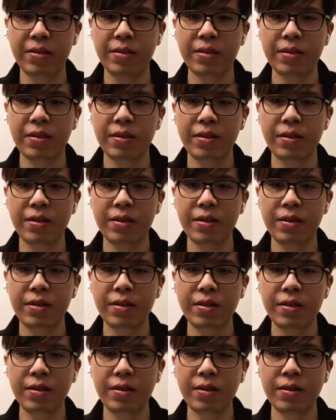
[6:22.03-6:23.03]

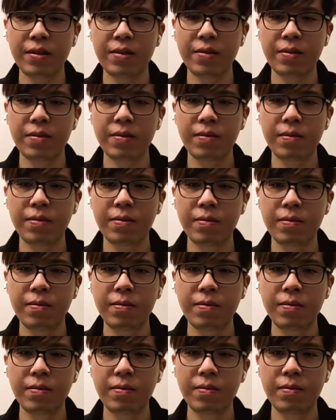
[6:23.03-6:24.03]

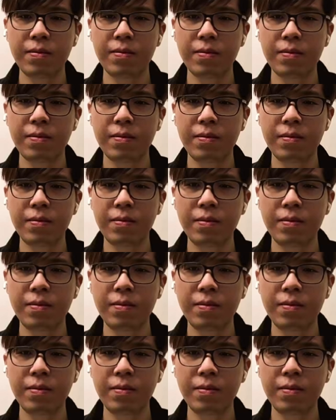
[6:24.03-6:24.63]
(no one is talking)